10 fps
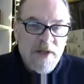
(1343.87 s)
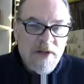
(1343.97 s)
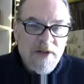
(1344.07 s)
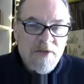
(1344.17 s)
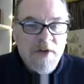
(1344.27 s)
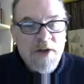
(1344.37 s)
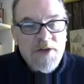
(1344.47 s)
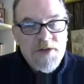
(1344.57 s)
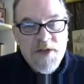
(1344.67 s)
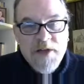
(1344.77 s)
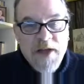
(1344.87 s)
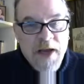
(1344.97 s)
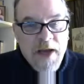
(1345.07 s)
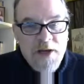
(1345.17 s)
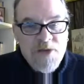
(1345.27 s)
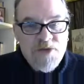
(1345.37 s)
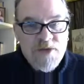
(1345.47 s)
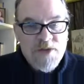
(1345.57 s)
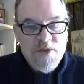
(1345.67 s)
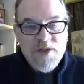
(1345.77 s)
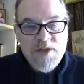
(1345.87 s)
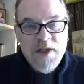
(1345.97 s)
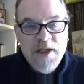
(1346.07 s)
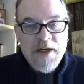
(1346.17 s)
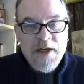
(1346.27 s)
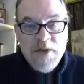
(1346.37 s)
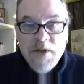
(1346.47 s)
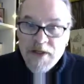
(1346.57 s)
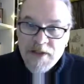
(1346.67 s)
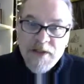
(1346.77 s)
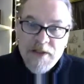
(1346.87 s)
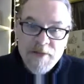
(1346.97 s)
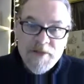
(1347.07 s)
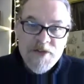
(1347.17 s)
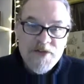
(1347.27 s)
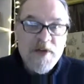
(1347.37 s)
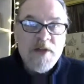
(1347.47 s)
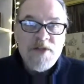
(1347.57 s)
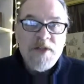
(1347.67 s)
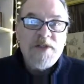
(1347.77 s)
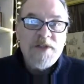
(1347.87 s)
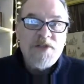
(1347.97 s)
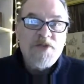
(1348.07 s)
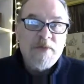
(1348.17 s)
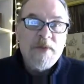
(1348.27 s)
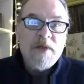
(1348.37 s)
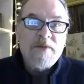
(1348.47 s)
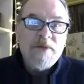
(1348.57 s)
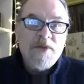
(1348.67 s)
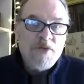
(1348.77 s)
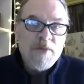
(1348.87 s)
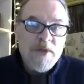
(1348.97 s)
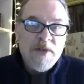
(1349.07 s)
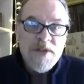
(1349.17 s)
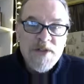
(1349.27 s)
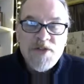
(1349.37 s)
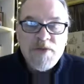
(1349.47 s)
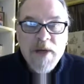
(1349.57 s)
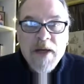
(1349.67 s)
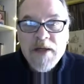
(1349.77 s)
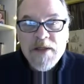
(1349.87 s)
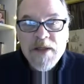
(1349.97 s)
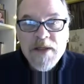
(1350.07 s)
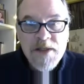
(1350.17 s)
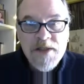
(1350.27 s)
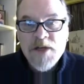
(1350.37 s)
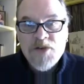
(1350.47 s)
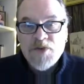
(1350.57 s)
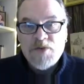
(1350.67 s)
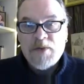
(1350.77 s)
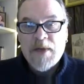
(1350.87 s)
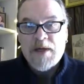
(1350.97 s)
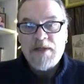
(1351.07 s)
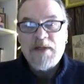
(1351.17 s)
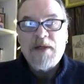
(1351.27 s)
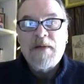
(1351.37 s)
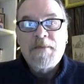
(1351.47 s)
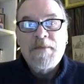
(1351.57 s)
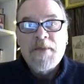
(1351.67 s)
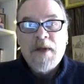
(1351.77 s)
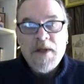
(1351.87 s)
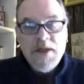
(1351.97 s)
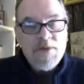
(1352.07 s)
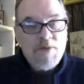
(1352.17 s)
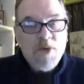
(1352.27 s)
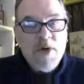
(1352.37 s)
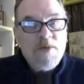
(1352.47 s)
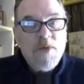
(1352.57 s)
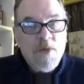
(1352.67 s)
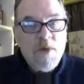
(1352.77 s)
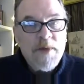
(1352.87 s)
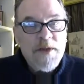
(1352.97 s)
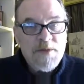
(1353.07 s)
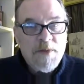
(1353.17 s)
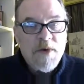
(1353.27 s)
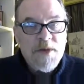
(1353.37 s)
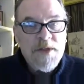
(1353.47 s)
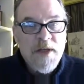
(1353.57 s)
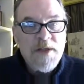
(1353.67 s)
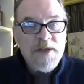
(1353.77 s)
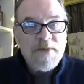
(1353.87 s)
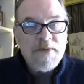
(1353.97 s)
in the fathers that they had in Jewish Christianity, and that's to demonstrate Jesus' humanness, his humanity, his essential humanity. He's born of a woman, as Paul says.